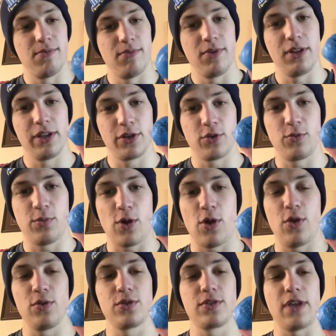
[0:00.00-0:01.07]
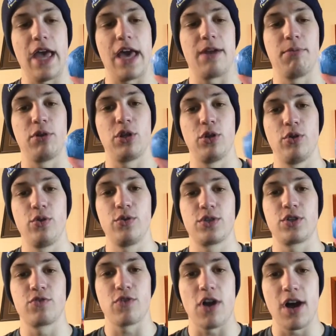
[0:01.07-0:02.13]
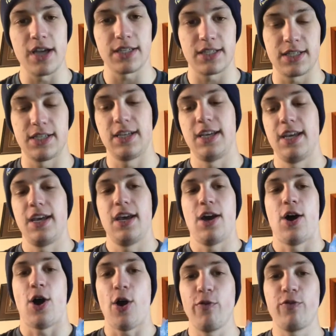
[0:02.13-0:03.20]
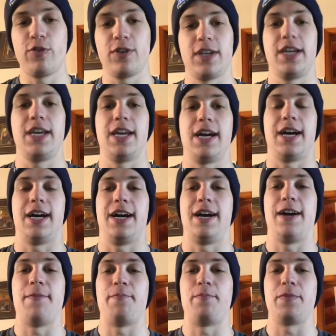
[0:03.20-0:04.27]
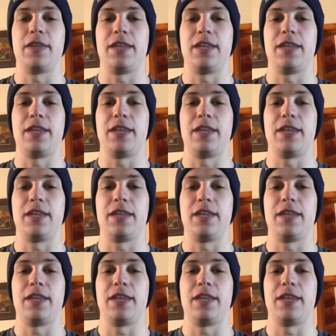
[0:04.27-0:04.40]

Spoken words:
little balls out of balloons and rice. Hopefully, I'm